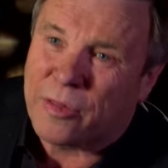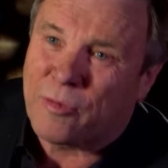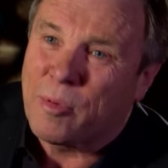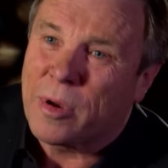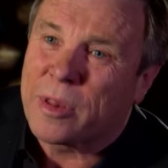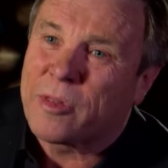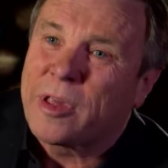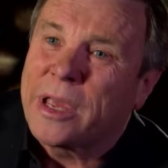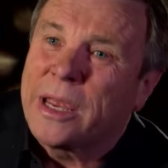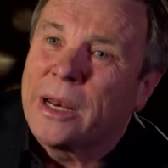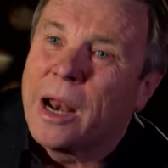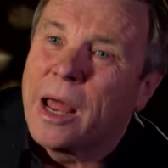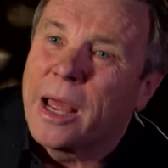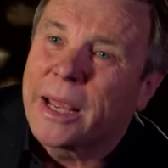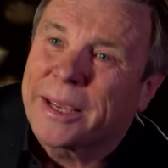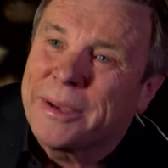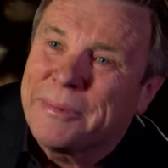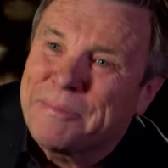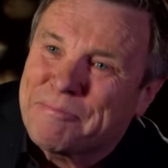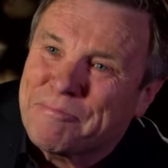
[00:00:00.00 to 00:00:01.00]
What's he like?
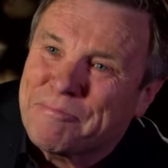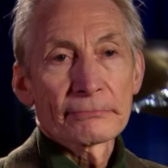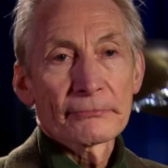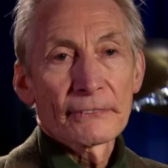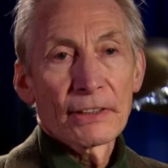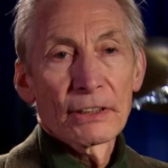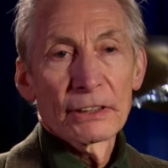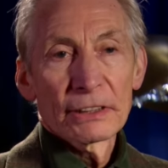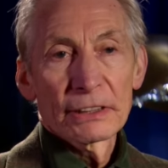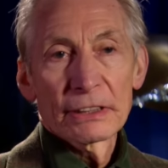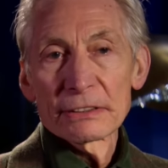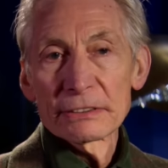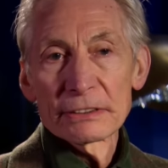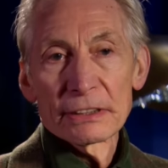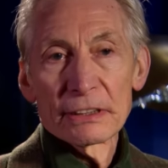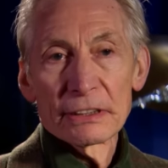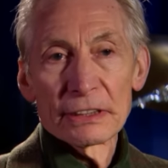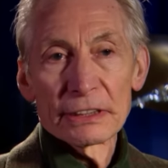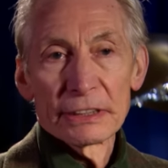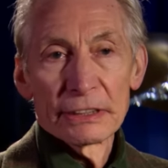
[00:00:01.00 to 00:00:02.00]
I got
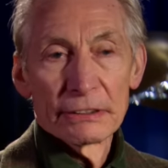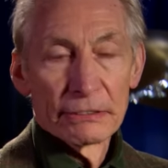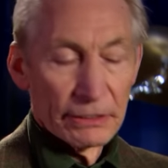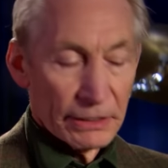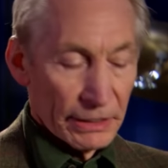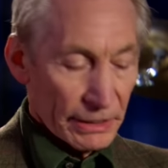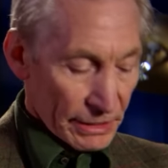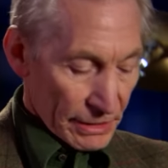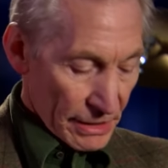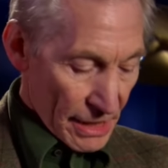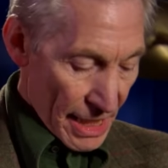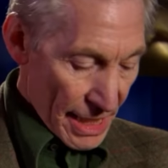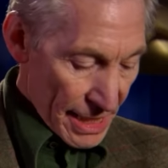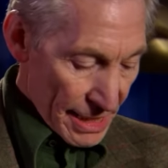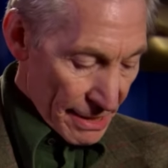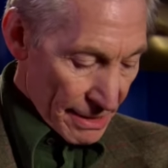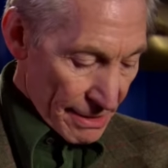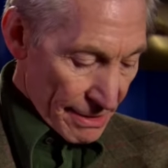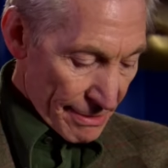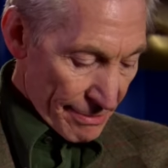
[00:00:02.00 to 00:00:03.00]
no idea what he's like.
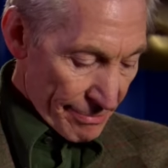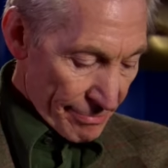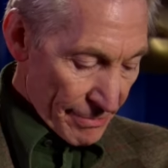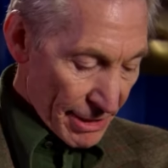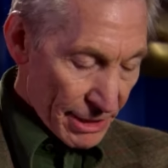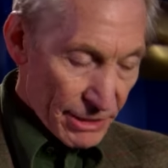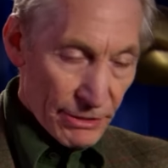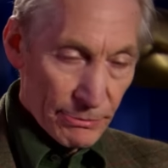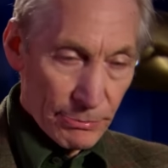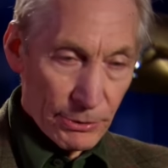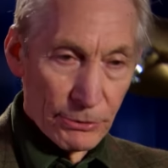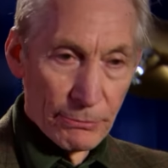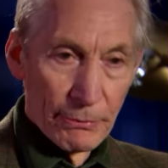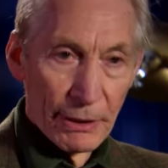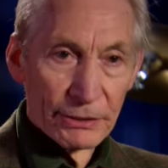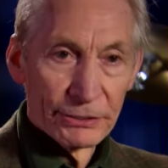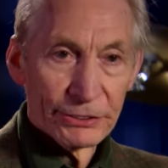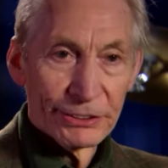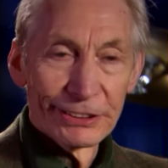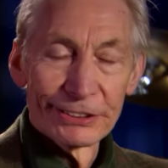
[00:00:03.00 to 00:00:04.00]
Miserable
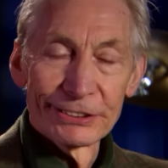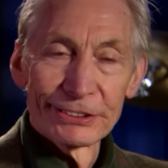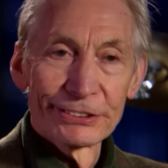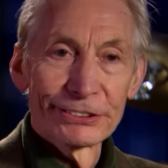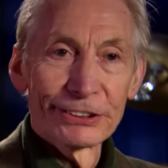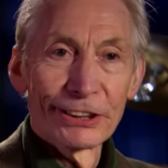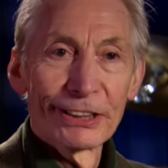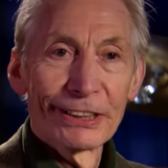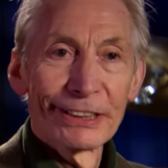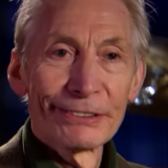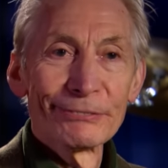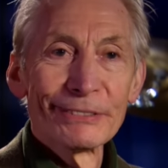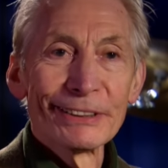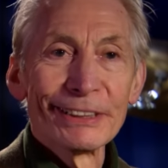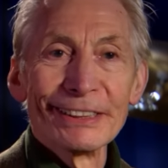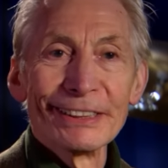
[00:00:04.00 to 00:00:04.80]
most of the time.